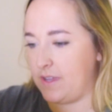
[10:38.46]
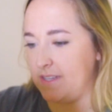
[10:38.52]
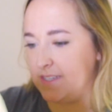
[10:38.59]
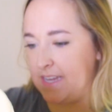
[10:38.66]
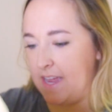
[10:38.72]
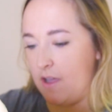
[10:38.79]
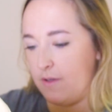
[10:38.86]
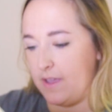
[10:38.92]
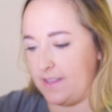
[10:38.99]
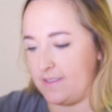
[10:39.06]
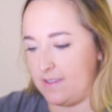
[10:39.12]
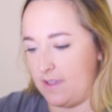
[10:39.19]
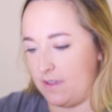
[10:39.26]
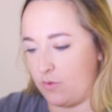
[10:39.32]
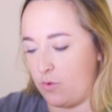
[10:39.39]
can tell
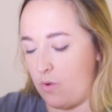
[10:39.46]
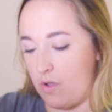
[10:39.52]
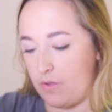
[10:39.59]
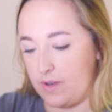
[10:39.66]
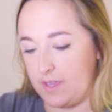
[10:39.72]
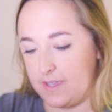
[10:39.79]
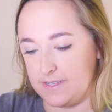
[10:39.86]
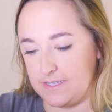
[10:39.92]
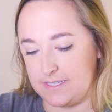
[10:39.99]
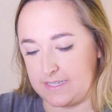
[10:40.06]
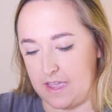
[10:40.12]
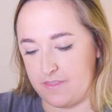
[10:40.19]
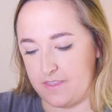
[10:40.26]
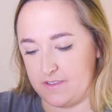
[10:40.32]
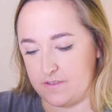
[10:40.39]
it's quality because it's
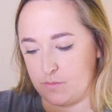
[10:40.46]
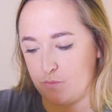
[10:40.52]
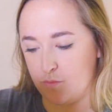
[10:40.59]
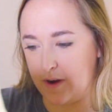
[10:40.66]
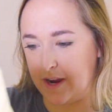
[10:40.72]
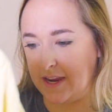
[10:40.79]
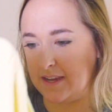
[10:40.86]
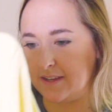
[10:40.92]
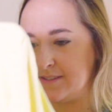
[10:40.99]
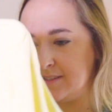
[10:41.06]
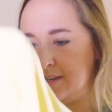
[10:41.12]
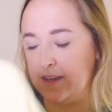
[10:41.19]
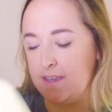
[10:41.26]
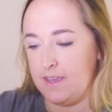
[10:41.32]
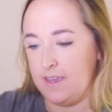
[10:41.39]
got this
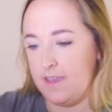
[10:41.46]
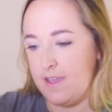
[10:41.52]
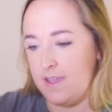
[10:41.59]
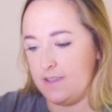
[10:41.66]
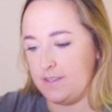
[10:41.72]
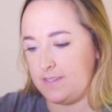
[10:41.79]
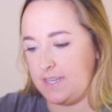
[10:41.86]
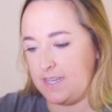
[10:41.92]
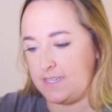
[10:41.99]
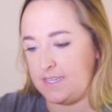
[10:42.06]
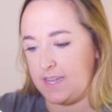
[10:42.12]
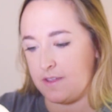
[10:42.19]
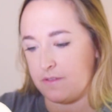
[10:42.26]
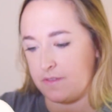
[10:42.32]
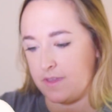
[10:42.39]
raised
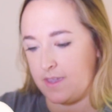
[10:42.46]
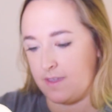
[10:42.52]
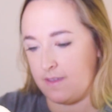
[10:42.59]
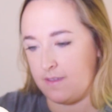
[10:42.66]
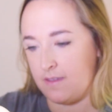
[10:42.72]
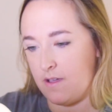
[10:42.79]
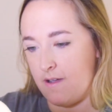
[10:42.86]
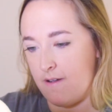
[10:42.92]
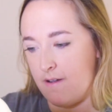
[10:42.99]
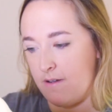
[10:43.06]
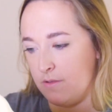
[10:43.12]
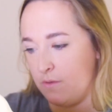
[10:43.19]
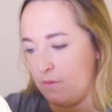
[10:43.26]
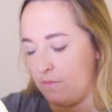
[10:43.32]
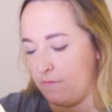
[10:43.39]
detailing
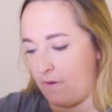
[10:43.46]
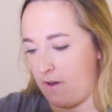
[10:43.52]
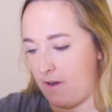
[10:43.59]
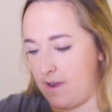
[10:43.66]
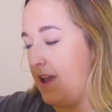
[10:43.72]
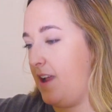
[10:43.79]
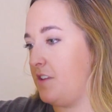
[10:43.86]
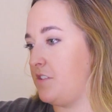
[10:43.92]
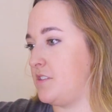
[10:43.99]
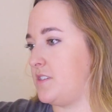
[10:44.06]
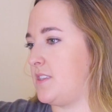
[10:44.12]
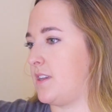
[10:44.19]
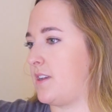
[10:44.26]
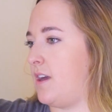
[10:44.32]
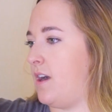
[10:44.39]
all over, and
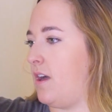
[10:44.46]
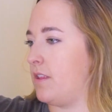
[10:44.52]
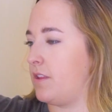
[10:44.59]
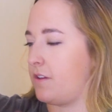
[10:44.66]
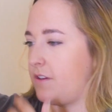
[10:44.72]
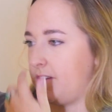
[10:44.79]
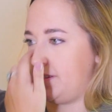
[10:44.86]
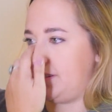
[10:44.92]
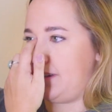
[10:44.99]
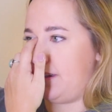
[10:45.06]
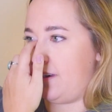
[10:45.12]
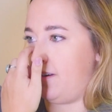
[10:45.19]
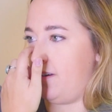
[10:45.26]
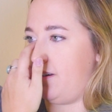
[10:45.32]
just the colors,